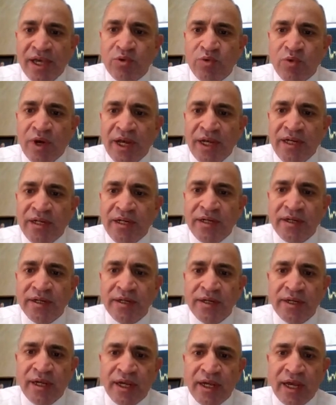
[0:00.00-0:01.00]
the white
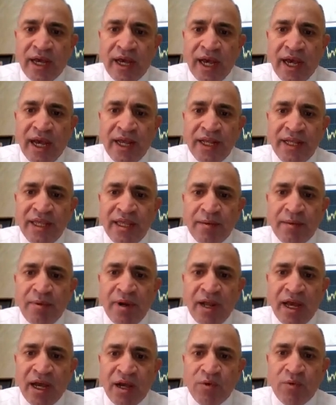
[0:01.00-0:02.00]
one
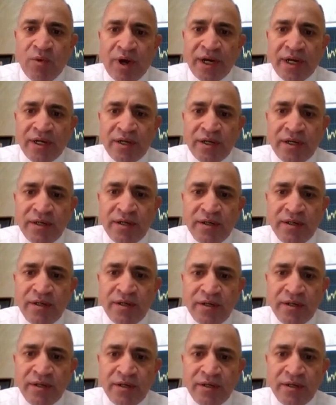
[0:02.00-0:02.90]
and the black one.